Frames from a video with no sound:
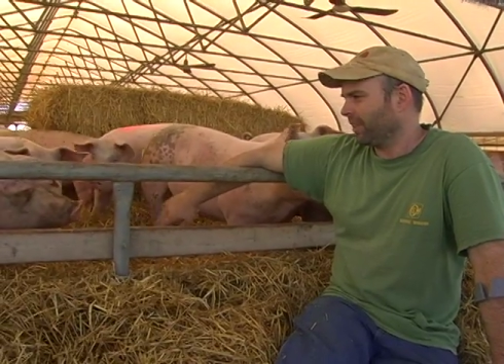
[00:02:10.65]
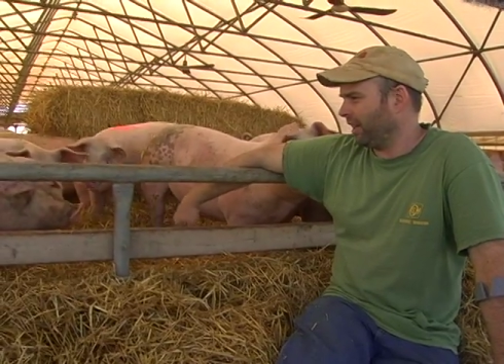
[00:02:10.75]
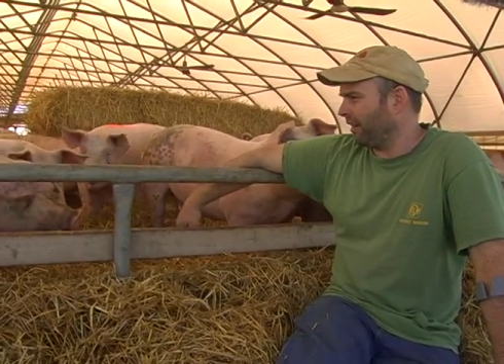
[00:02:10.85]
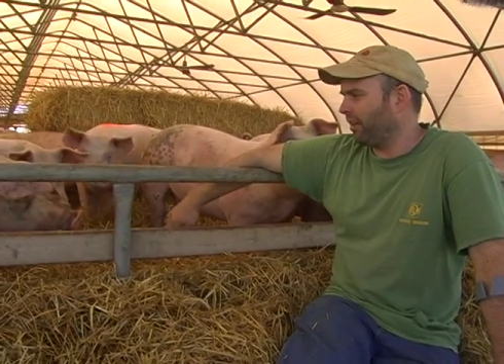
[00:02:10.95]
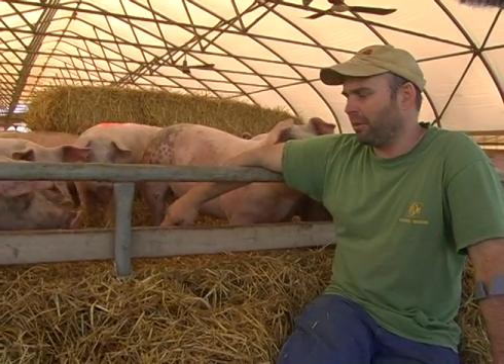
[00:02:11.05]

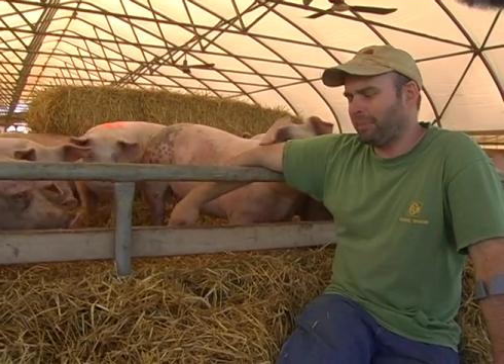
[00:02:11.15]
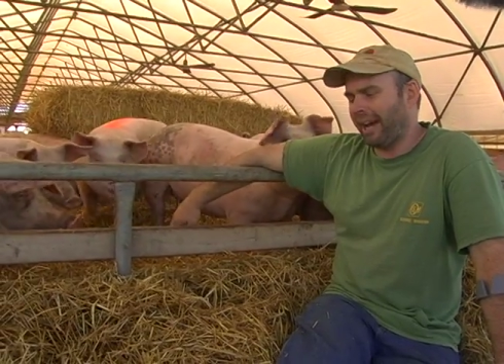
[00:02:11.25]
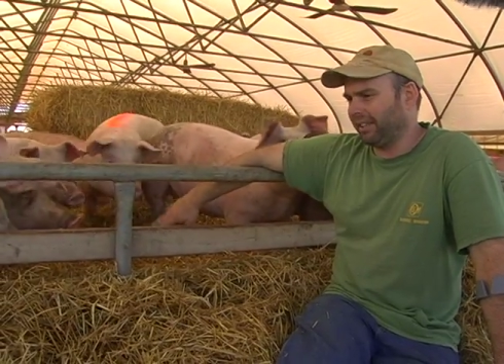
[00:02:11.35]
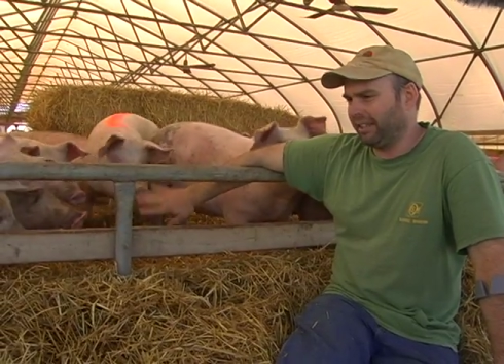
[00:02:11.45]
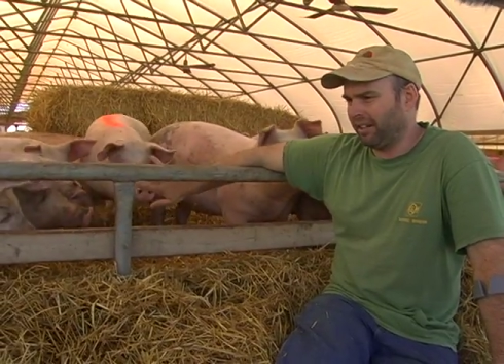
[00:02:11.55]
get hurt
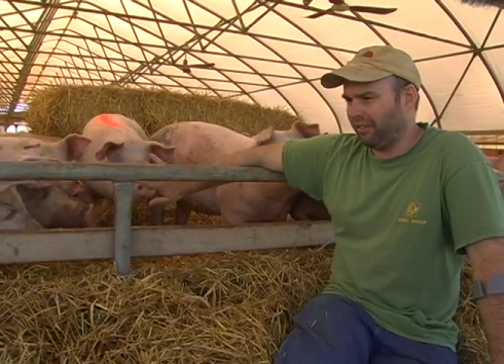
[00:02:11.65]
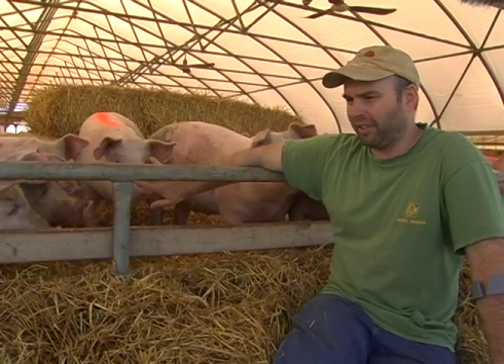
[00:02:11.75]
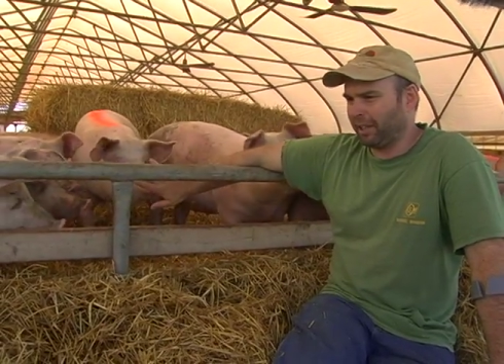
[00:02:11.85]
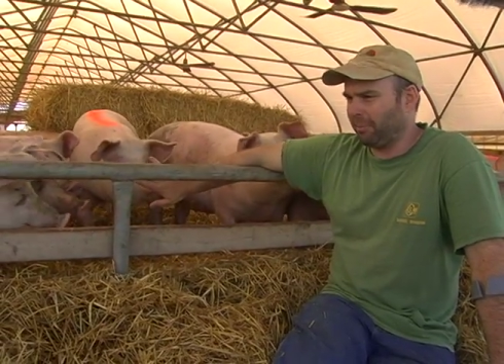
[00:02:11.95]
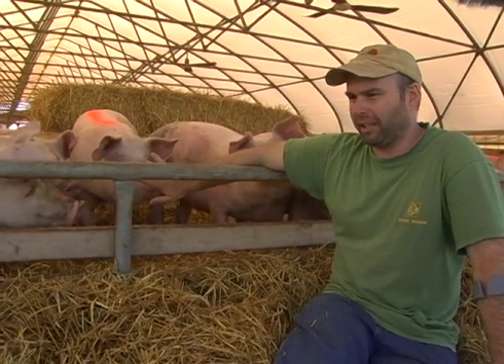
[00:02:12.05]
badly enough
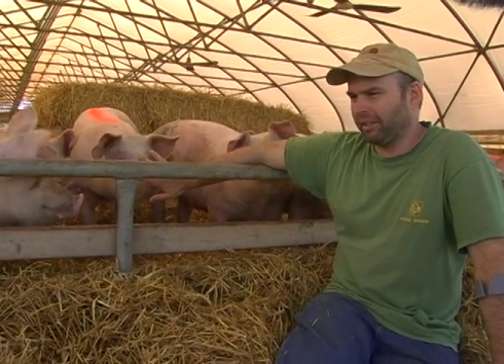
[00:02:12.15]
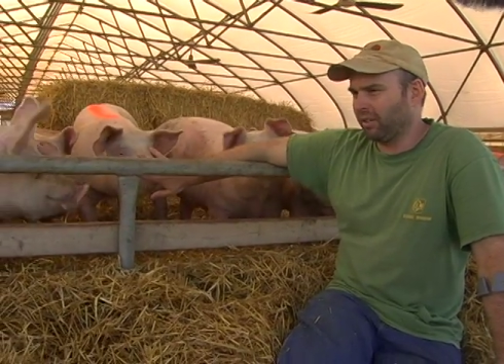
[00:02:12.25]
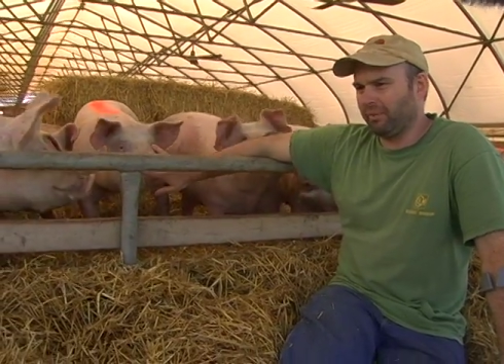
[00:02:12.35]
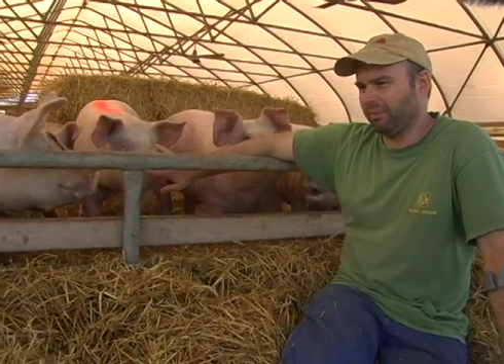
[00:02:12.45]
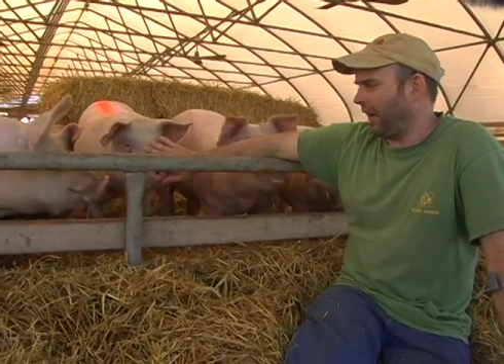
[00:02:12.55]
that they might
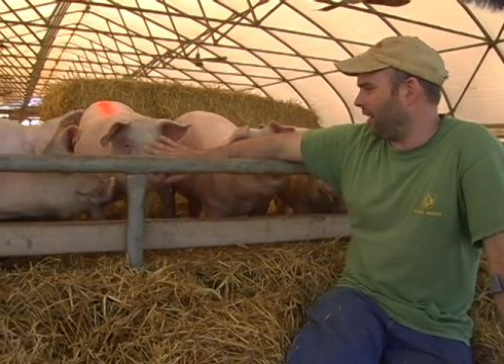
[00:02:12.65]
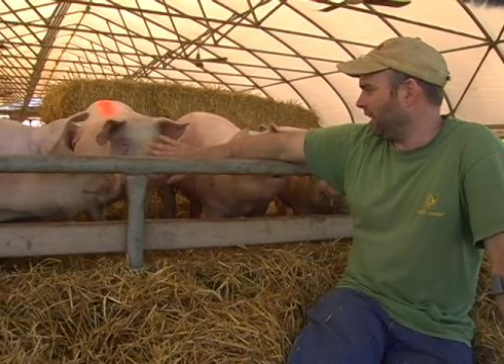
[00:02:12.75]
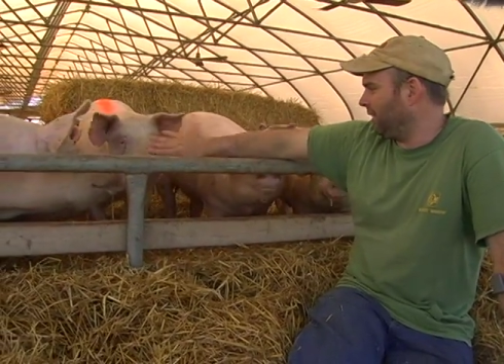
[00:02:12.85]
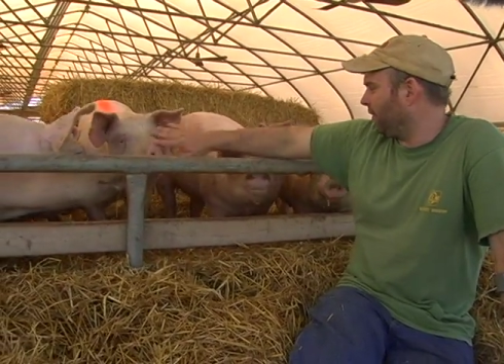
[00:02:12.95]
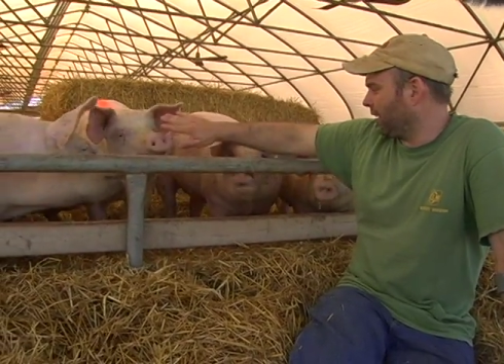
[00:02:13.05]
not
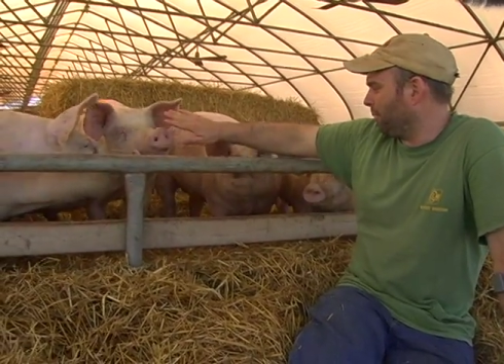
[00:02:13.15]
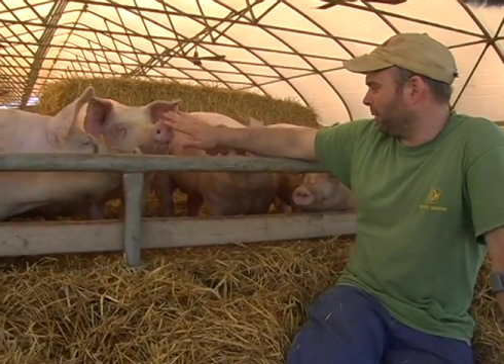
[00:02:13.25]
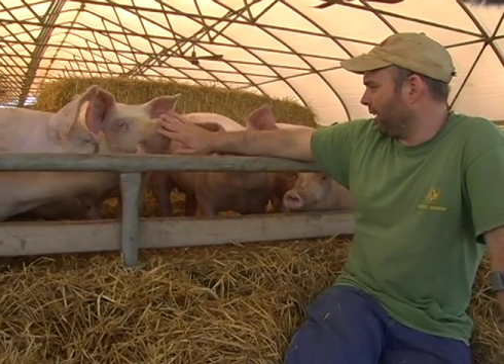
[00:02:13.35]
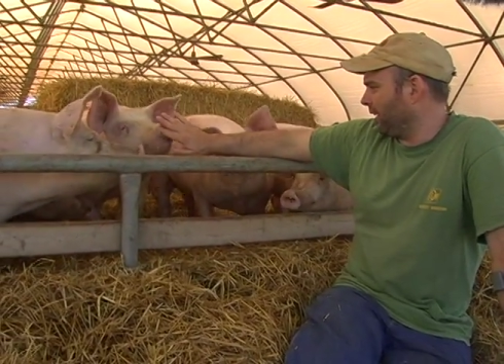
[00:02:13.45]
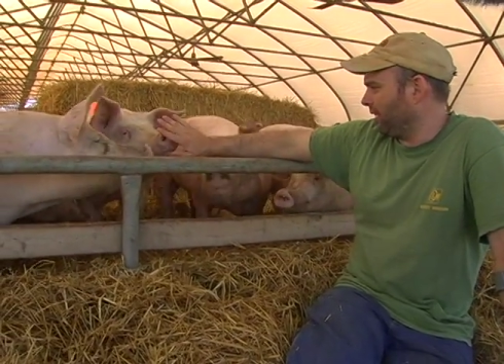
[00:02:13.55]
eat for a couple
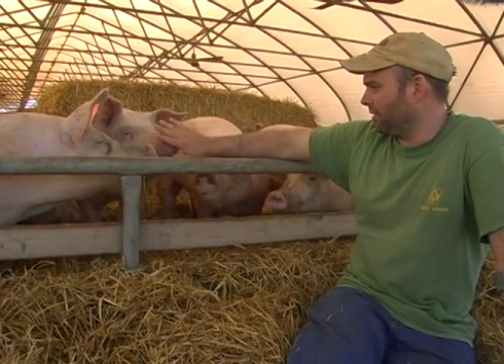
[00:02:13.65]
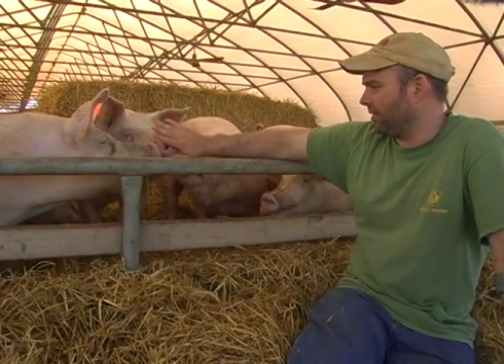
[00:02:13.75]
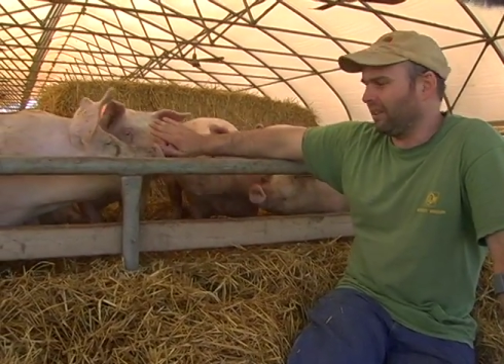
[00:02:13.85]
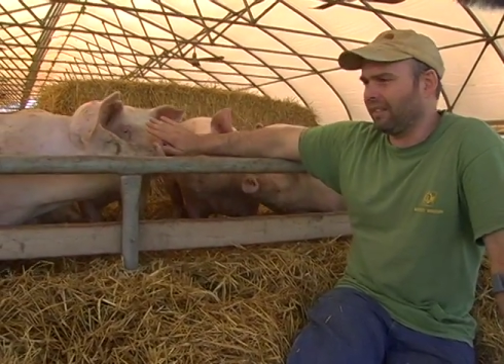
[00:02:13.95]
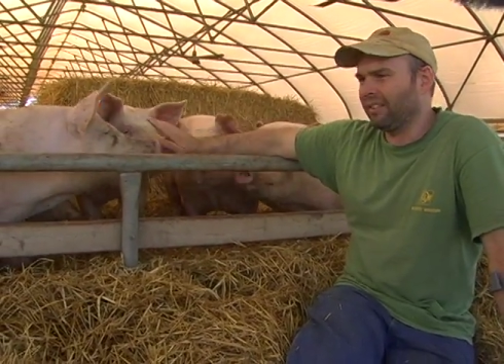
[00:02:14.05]
days,
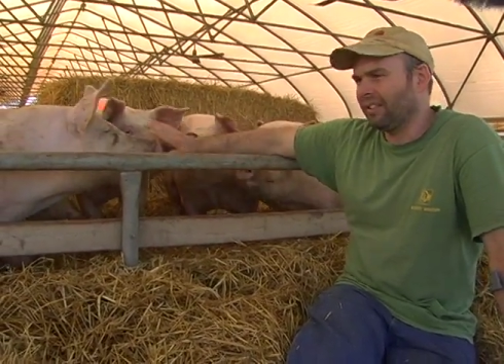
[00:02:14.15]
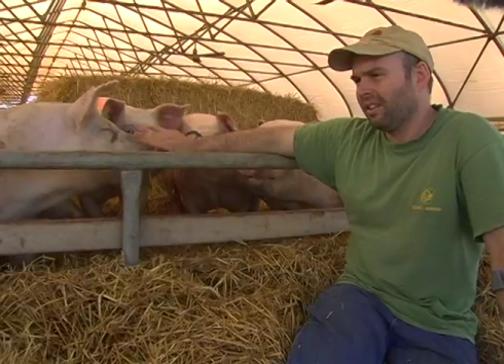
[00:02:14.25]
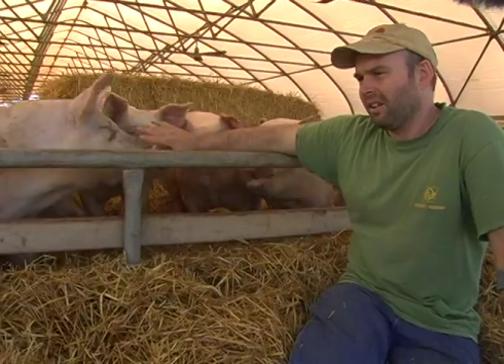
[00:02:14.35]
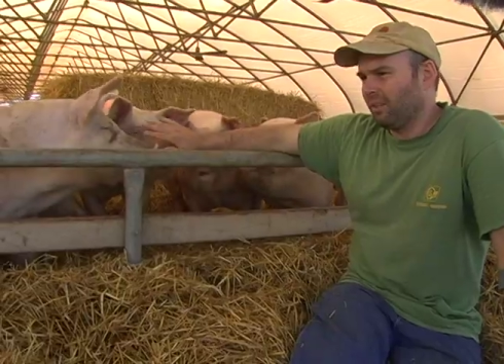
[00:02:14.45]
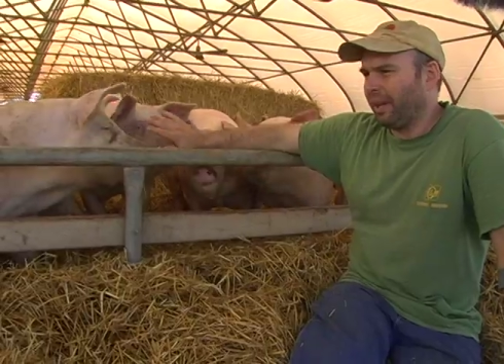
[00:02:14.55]
and
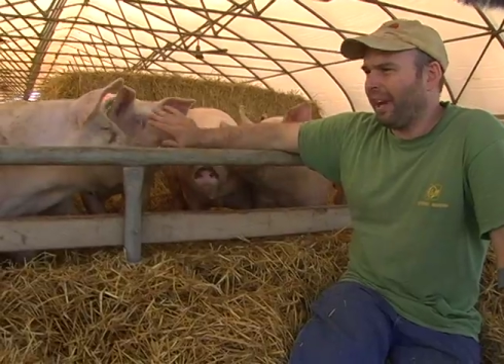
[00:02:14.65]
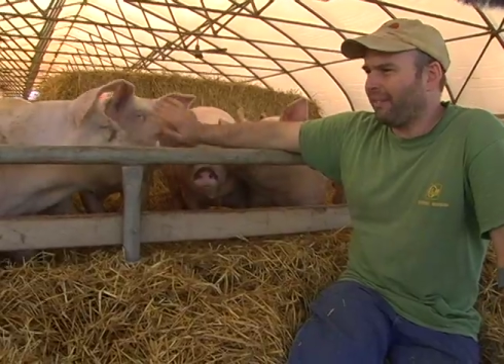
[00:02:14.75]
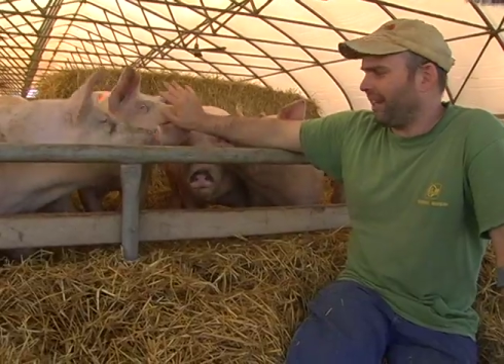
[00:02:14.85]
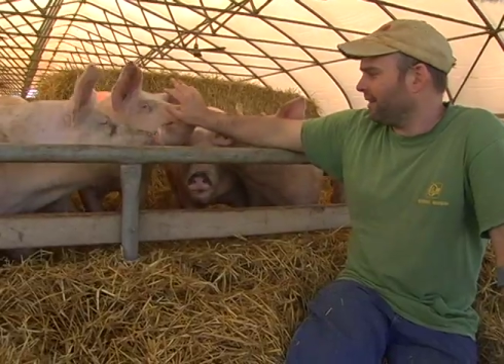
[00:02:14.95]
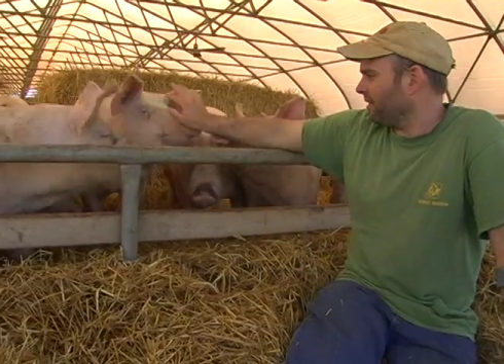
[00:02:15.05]
we have
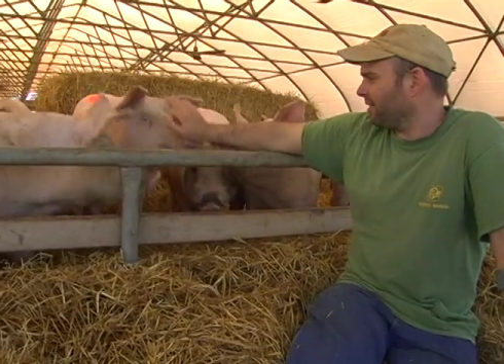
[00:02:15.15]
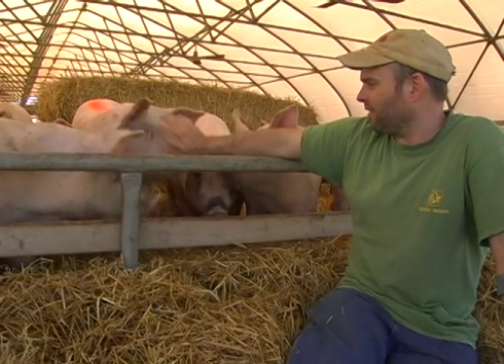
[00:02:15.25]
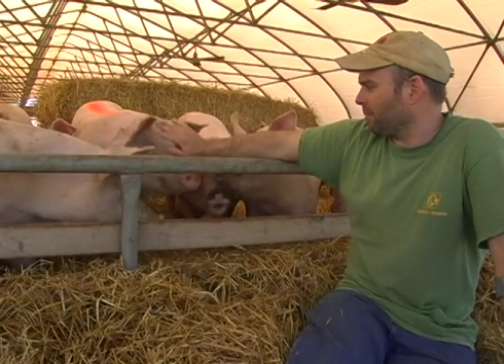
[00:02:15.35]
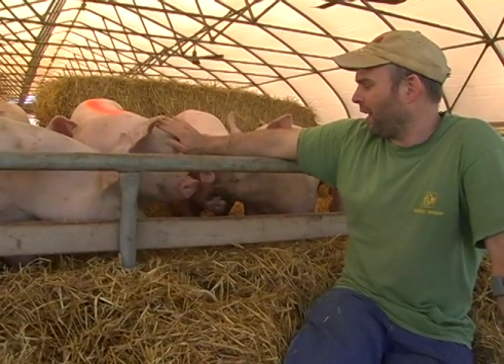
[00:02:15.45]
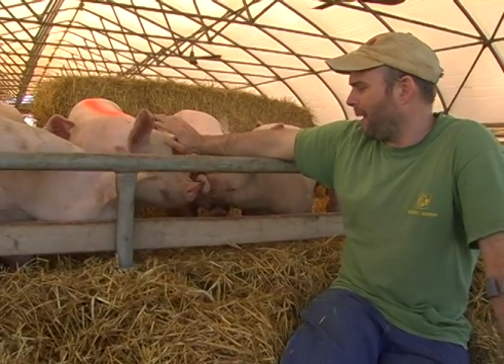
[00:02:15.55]
that
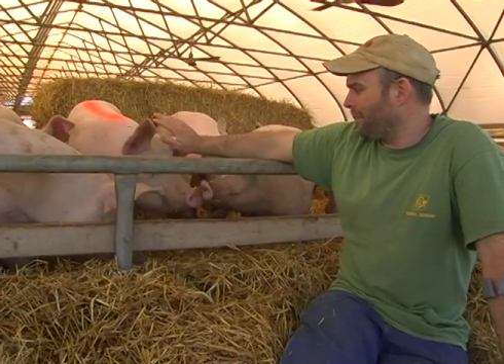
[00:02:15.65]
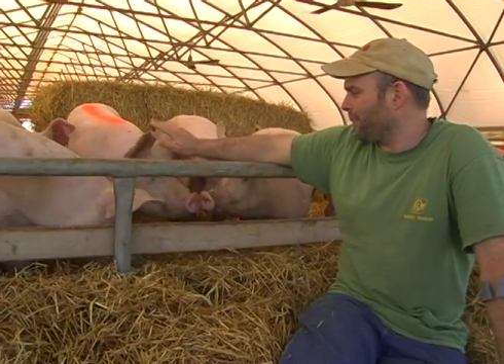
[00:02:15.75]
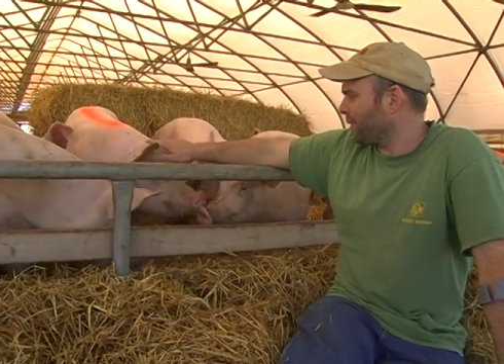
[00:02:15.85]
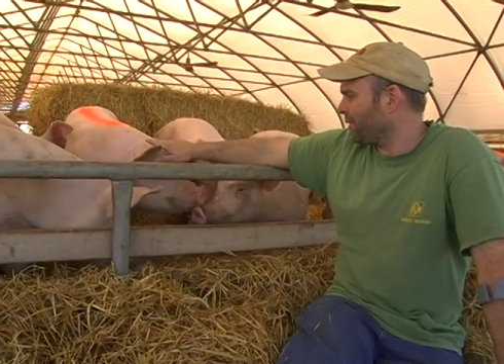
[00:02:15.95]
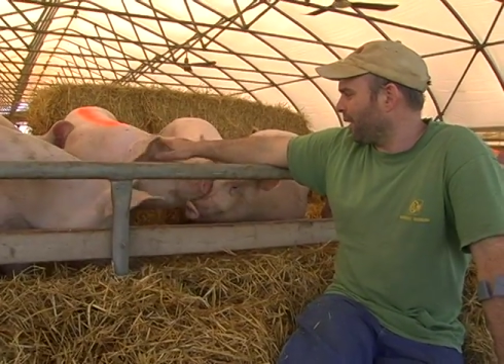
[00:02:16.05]

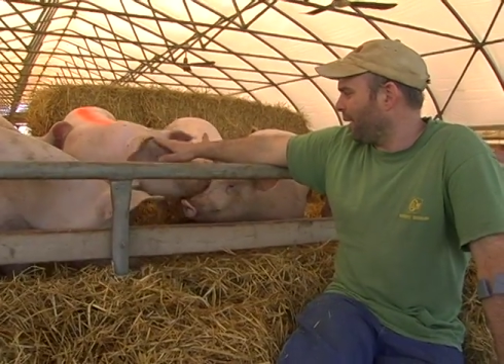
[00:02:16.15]
sometimes.